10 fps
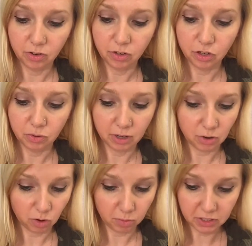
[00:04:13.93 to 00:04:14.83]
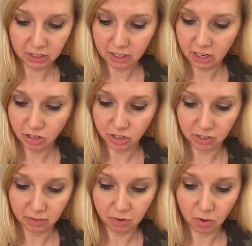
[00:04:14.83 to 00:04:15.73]
do a normal stitch as
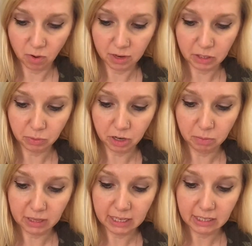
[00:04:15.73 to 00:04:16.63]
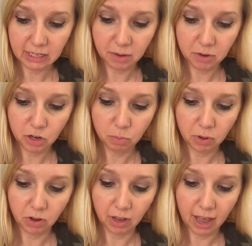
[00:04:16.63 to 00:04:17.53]
if you always would, but this time when you
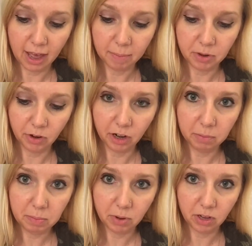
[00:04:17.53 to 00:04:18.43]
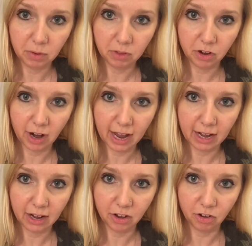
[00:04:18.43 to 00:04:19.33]
pull up, you're going to be pulling with your
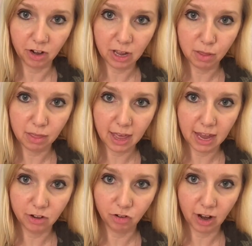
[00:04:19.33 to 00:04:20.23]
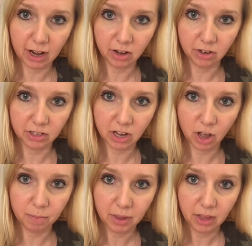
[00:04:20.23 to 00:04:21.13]
hand underneath and your hand on
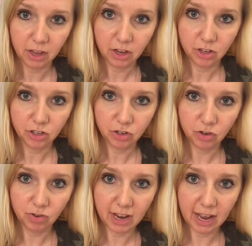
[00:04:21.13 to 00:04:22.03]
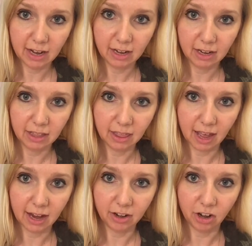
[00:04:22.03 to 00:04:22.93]
top to create
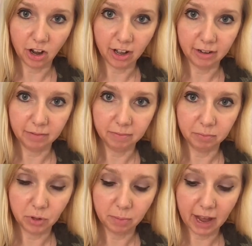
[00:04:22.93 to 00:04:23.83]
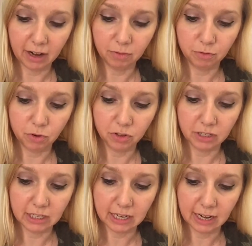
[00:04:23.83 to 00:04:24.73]
that knot. Pull back and forth
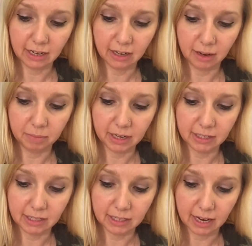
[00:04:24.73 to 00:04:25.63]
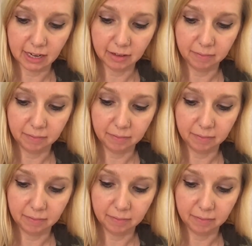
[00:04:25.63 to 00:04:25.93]
to tighten it up nice and tight.